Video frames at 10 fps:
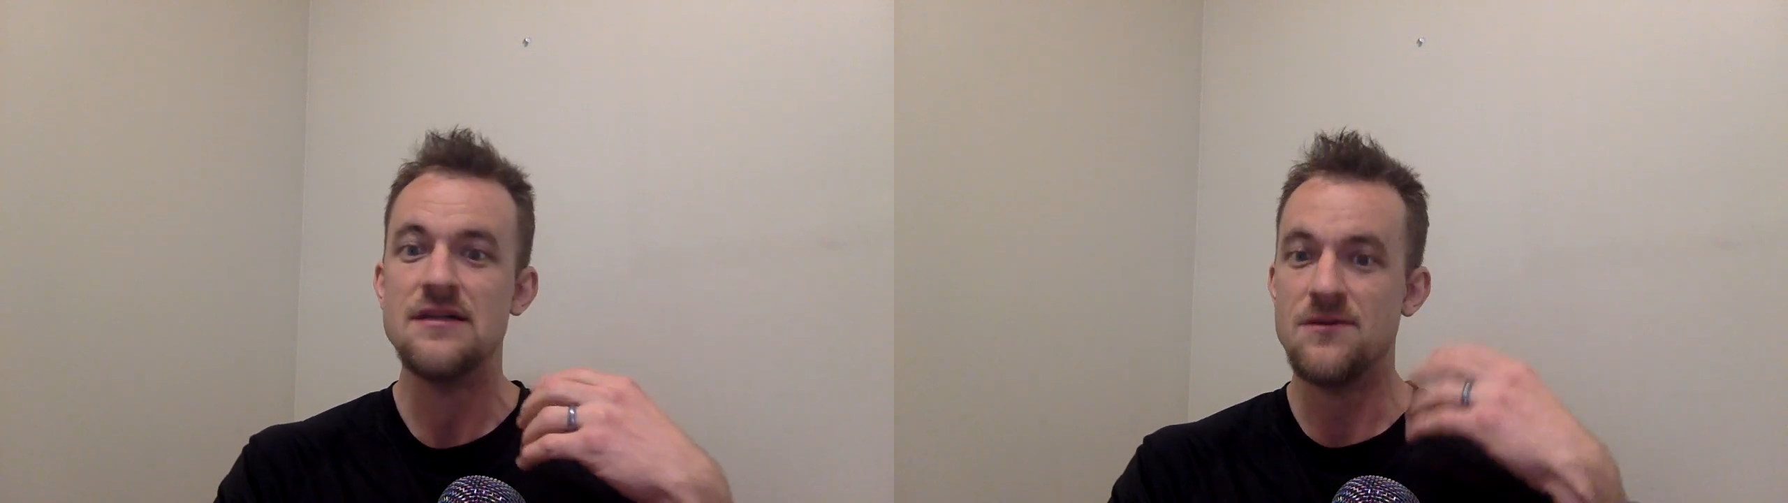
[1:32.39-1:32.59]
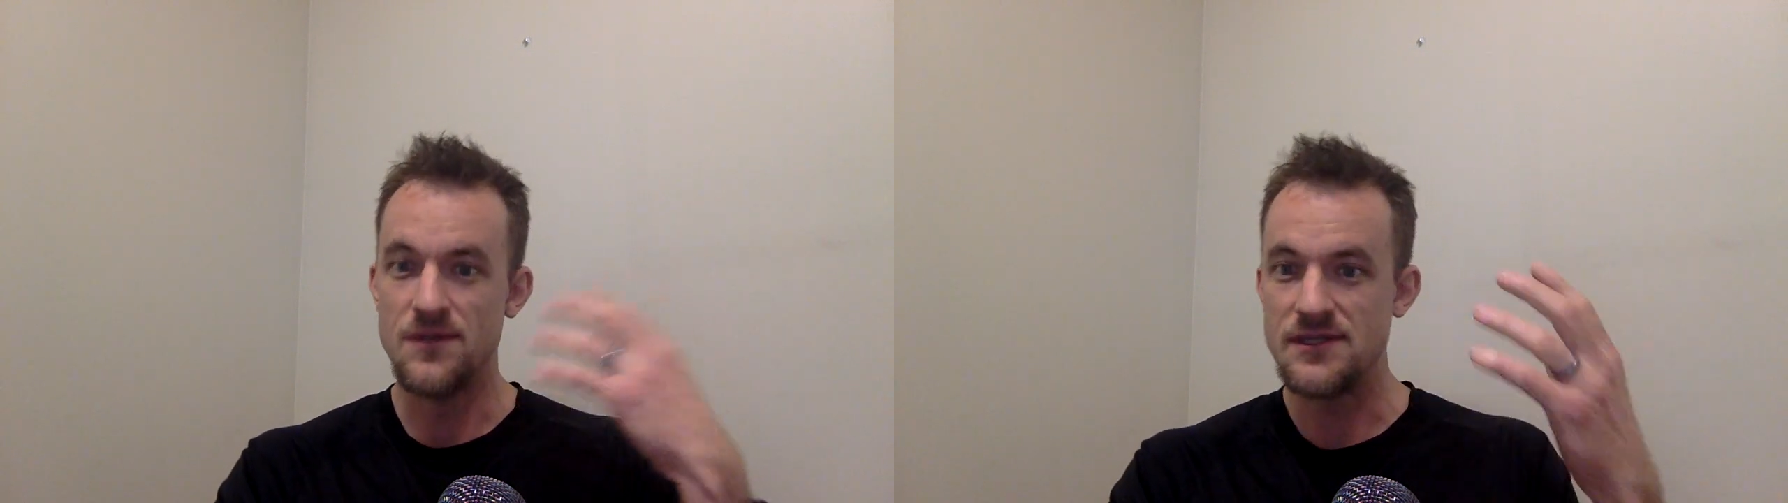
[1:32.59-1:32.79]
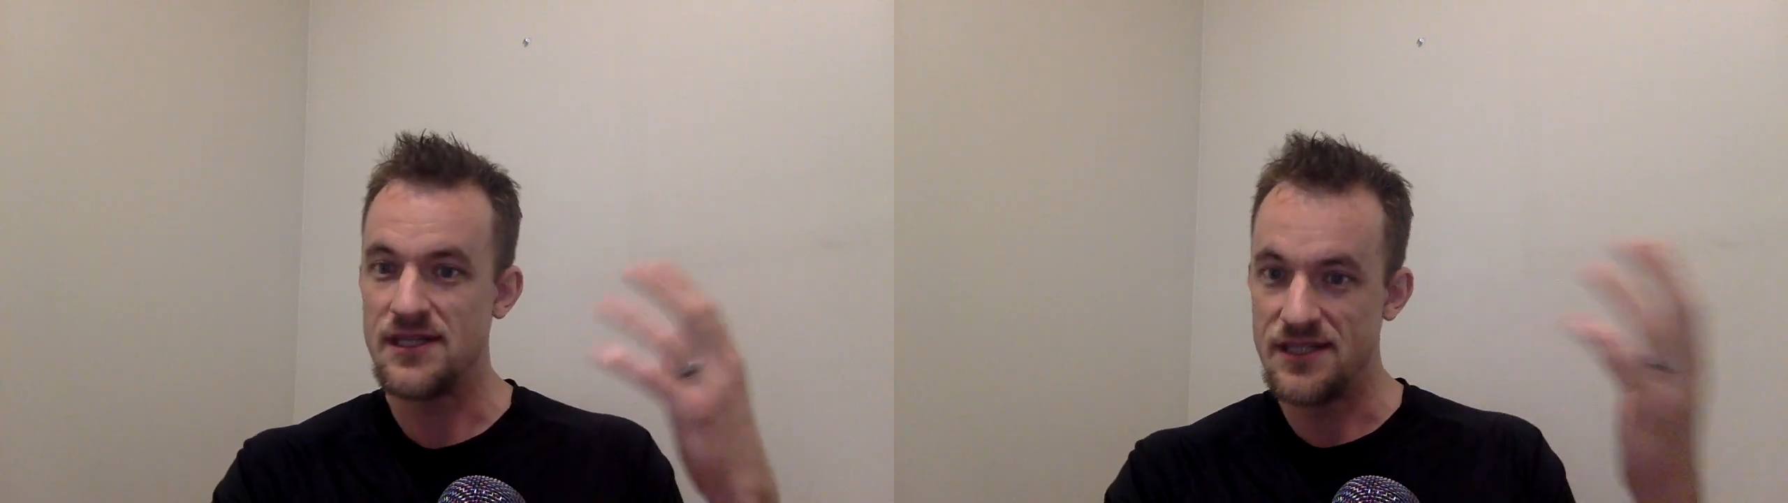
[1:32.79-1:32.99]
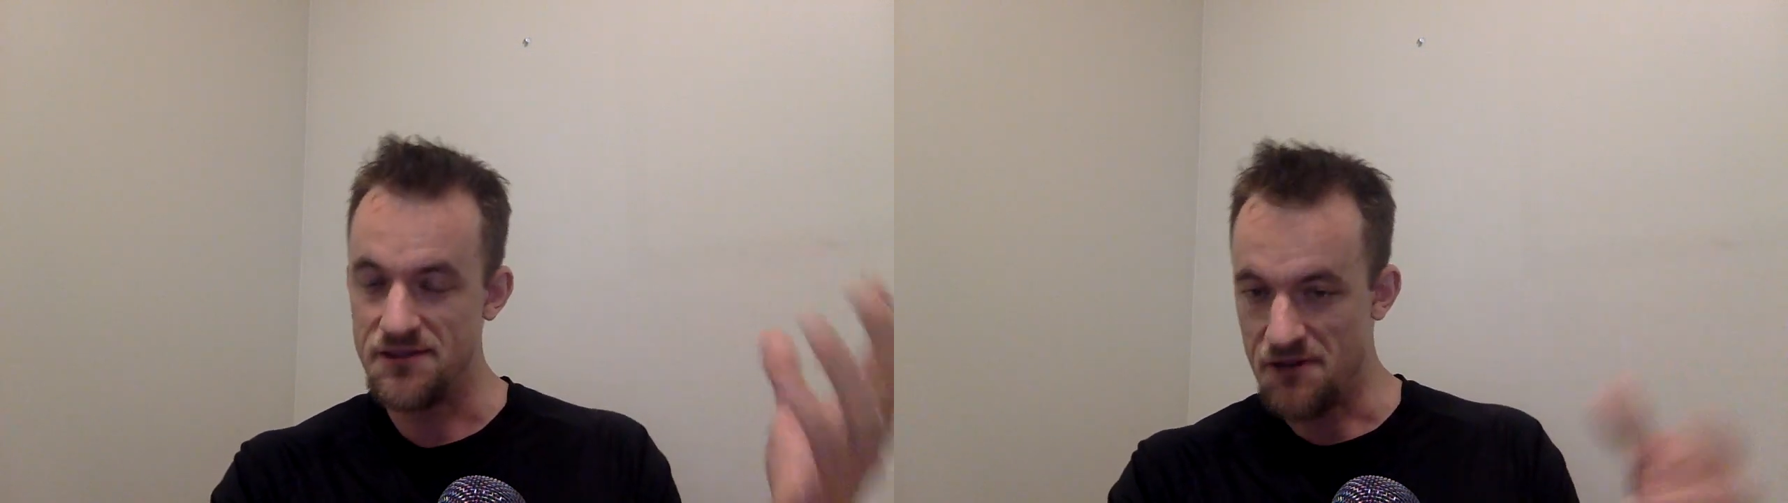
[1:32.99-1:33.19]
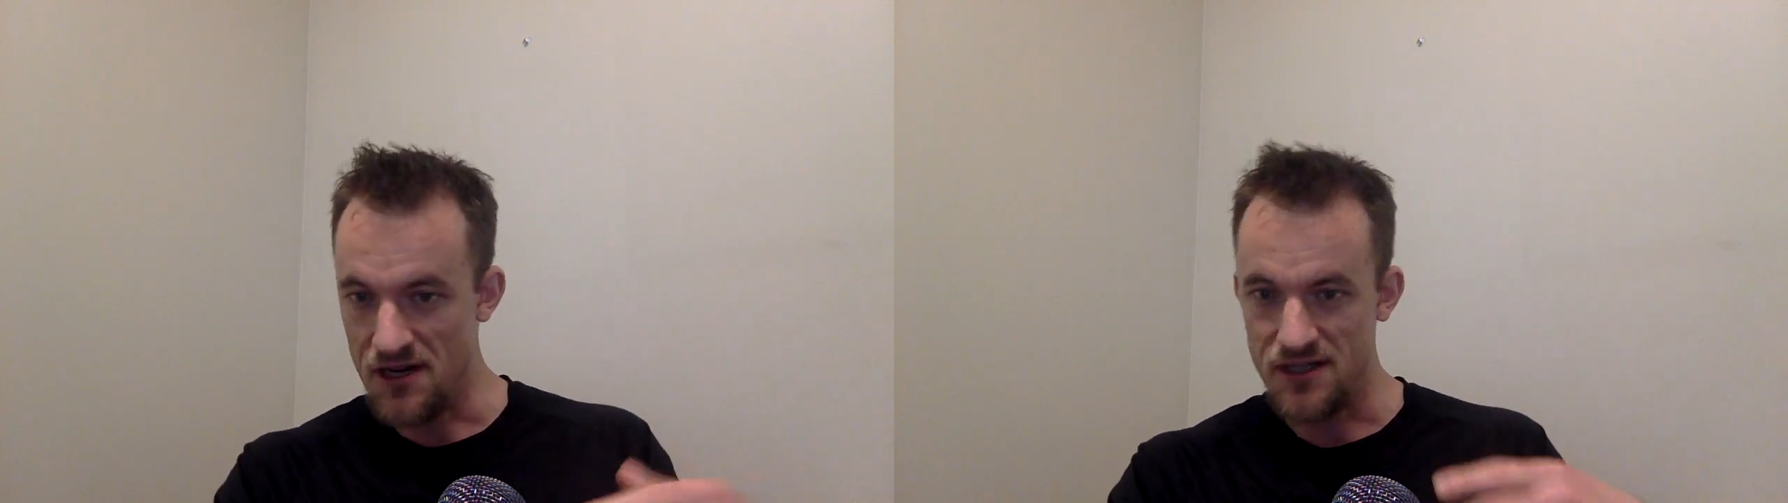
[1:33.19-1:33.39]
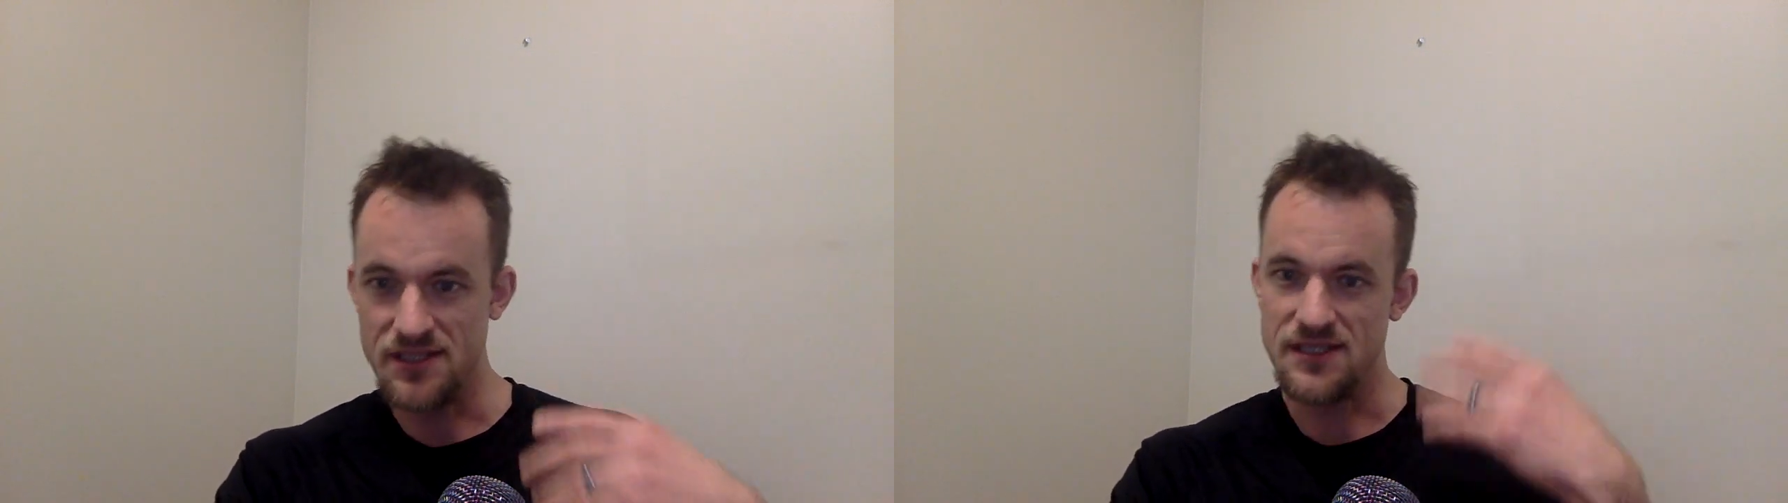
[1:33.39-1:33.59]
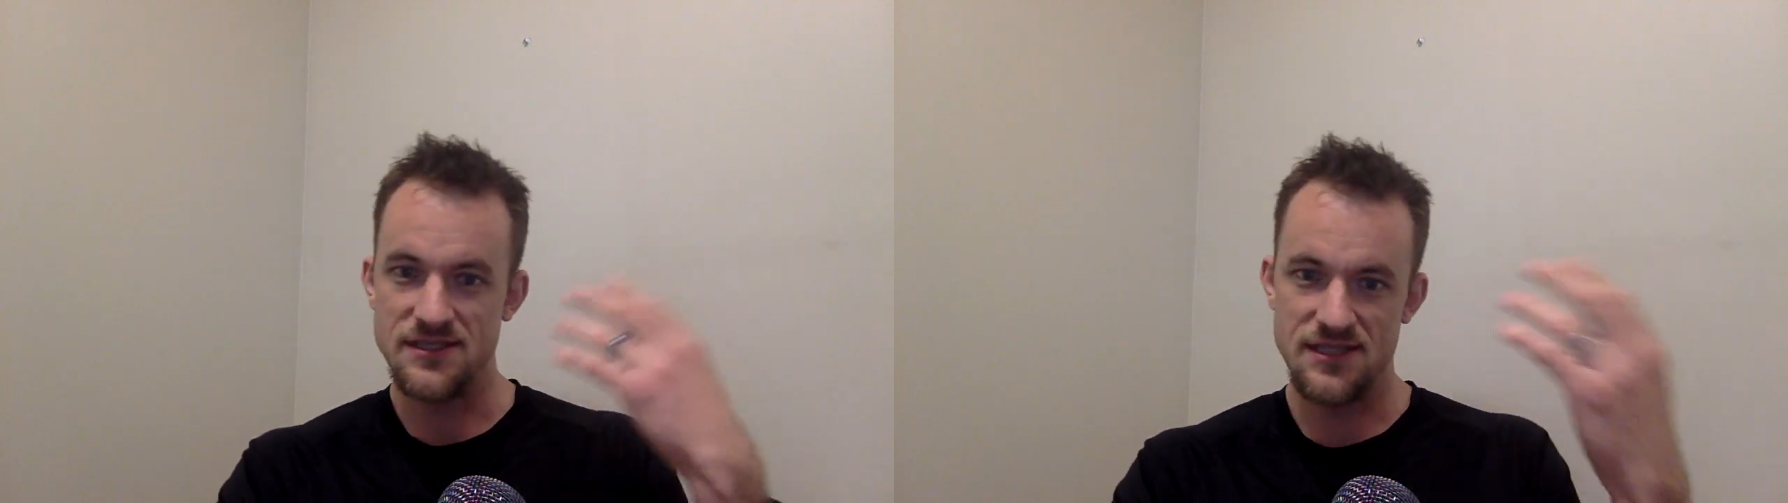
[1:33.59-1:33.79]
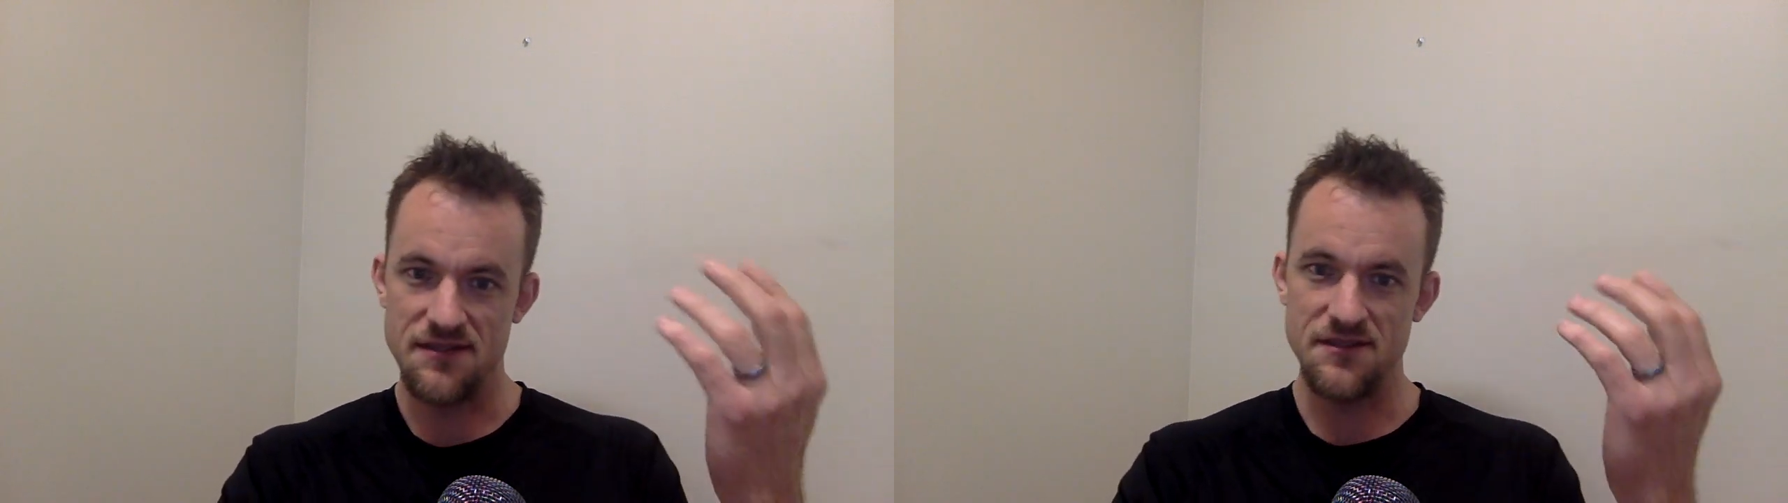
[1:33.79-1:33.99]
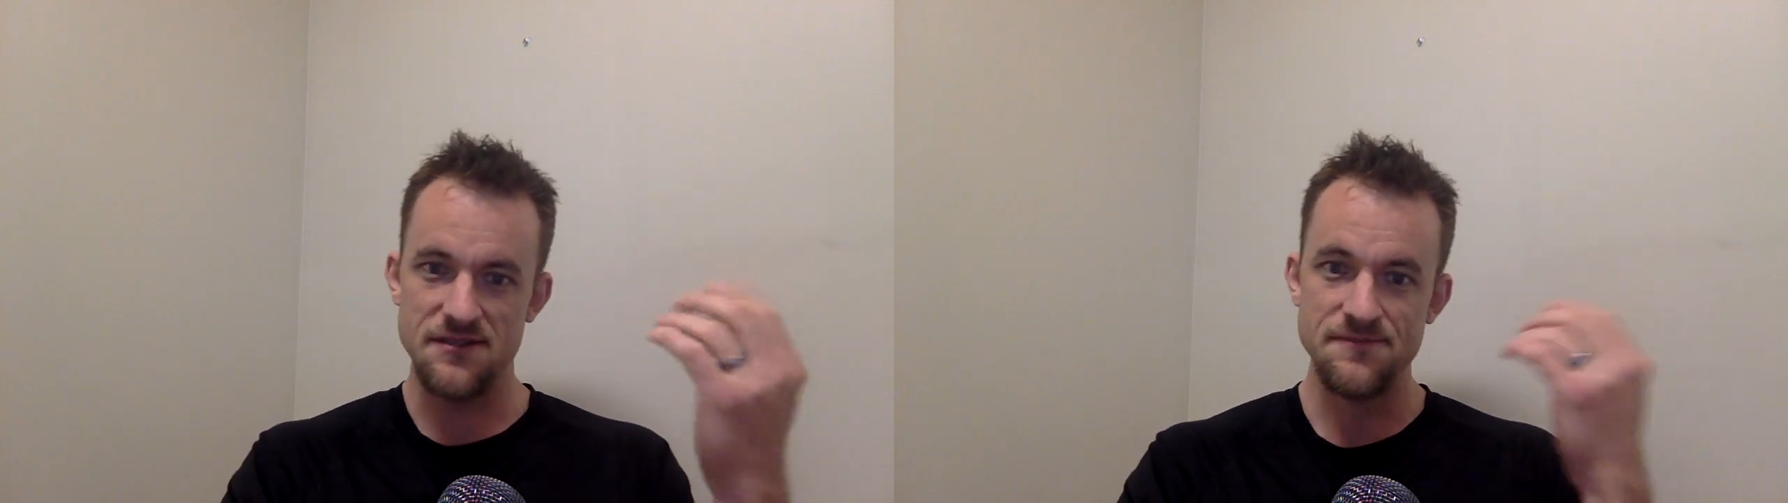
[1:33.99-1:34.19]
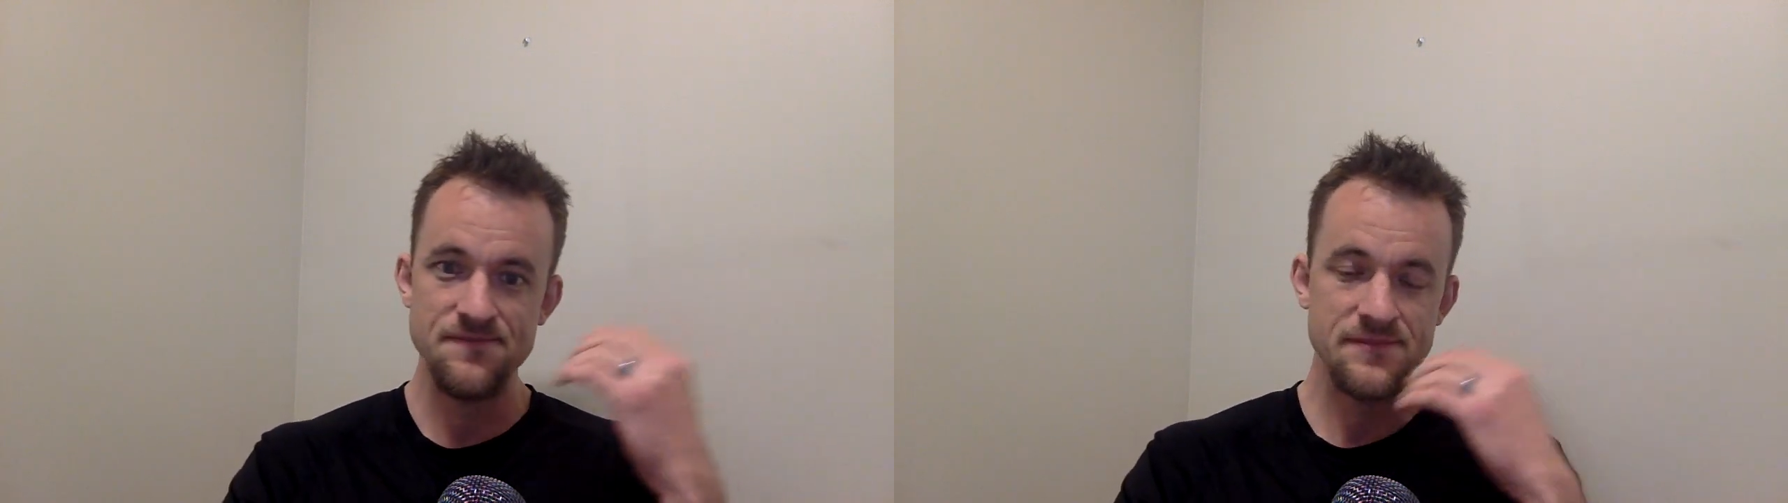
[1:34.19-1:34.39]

what they did wrong, etc.,